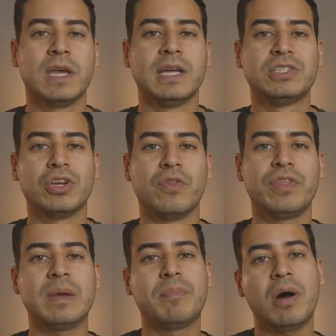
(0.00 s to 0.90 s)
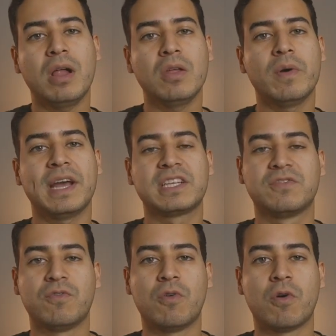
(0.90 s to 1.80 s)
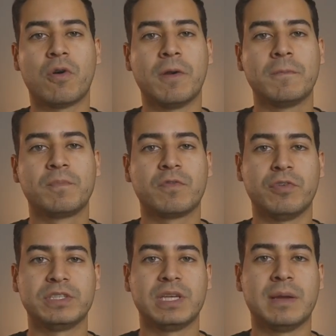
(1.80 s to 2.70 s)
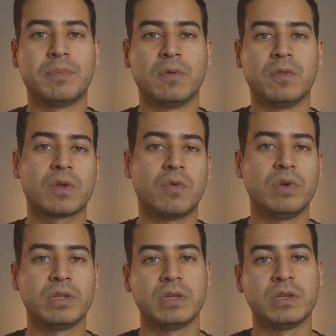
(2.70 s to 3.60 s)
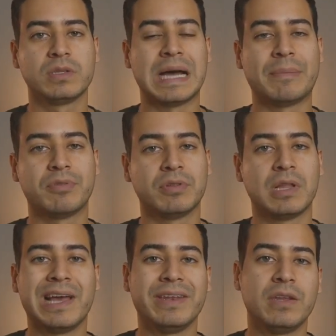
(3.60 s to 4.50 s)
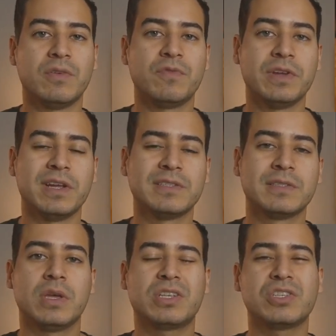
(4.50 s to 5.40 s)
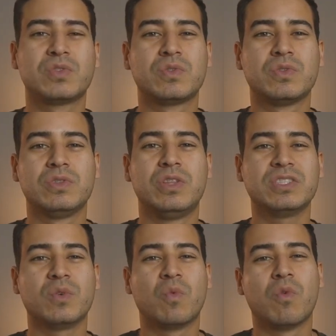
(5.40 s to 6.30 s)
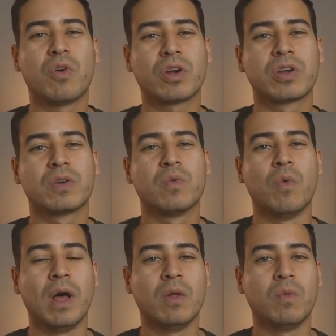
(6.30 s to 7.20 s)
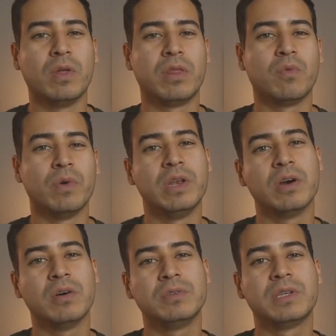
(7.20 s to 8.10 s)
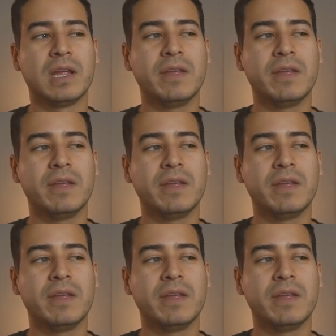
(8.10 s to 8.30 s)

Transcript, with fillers: And so the Apollo X4, for example, a really top of the line interface, it just doesn't work well with Windows.